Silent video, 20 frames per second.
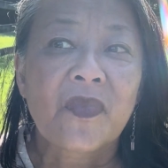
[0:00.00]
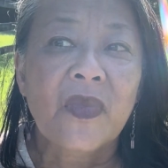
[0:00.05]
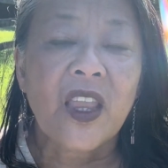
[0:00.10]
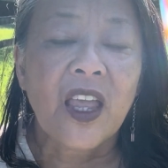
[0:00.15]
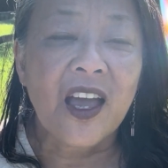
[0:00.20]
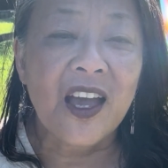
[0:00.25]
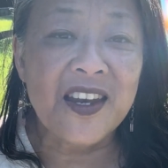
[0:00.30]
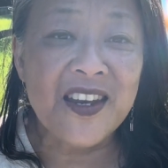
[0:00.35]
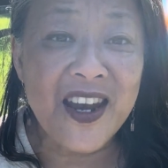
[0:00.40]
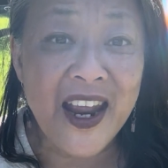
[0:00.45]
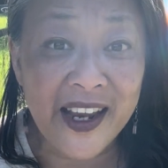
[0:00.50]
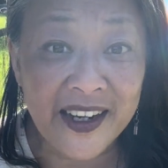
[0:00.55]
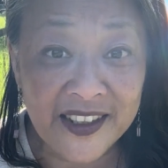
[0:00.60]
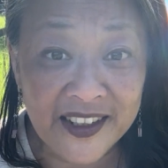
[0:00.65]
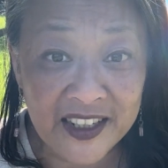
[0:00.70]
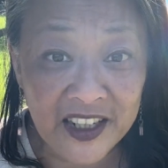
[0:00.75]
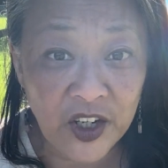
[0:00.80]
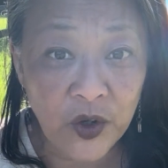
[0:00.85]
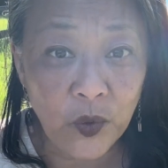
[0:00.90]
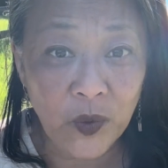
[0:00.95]

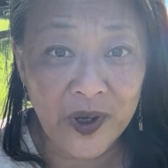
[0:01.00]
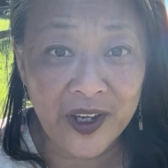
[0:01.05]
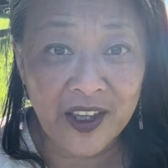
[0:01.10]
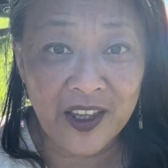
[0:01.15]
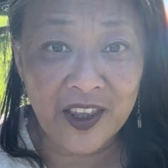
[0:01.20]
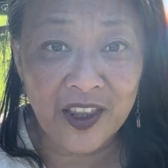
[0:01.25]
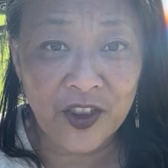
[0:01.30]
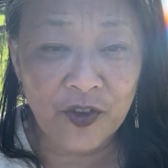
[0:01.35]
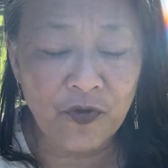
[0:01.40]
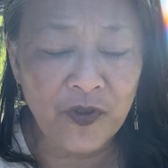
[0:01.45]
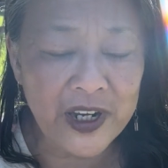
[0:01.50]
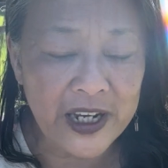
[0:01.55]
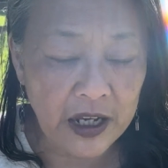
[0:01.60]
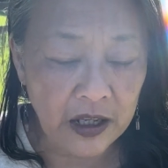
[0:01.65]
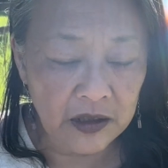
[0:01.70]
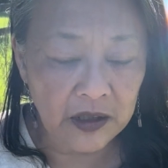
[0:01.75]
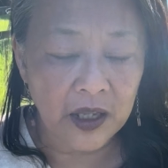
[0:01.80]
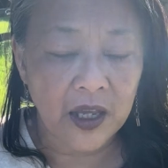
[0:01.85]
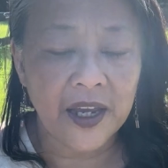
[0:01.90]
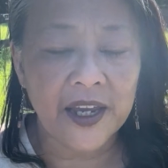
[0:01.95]
connecting with,
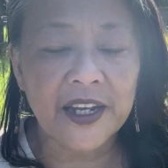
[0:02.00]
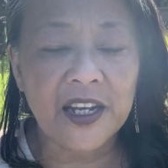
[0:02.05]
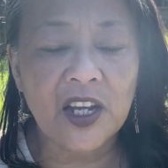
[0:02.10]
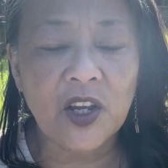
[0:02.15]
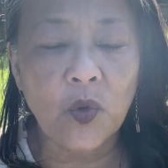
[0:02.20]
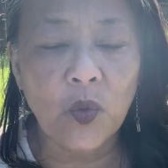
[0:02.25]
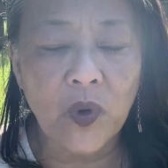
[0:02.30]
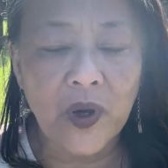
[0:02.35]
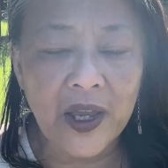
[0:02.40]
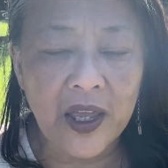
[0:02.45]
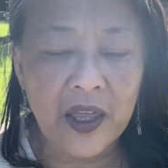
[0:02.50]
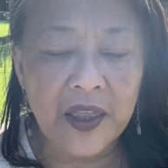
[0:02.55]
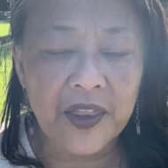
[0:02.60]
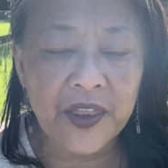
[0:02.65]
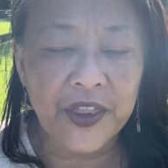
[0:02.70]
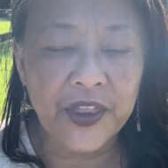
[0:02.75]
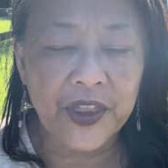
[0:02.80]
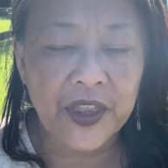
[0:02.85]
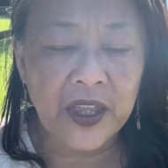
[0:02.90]
realigning with,